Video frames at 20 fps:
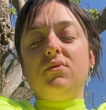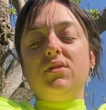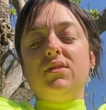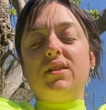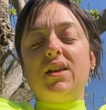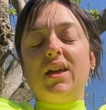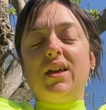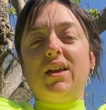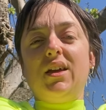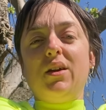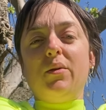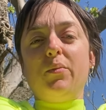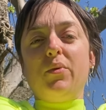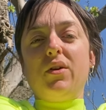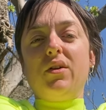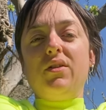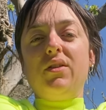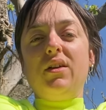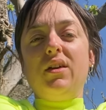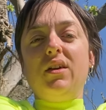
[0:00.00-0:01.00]
Taking a
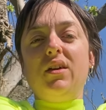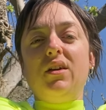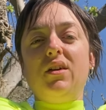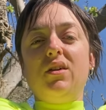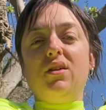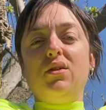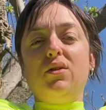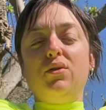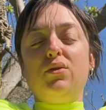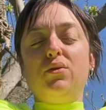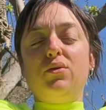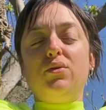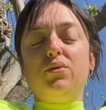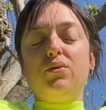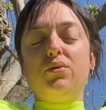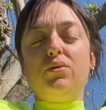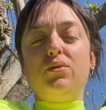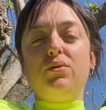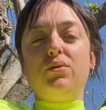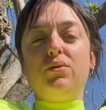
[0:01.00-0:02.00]
breath here
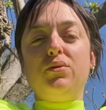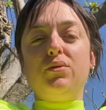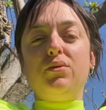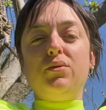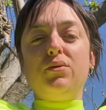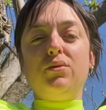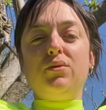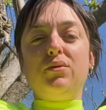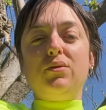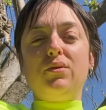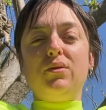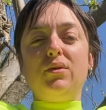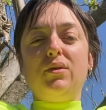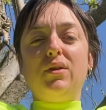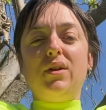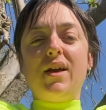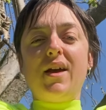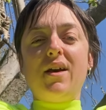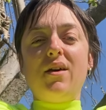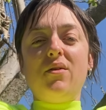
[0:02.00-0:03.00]

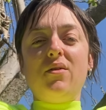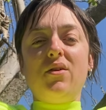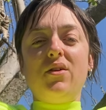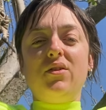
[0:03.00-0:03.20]
and out,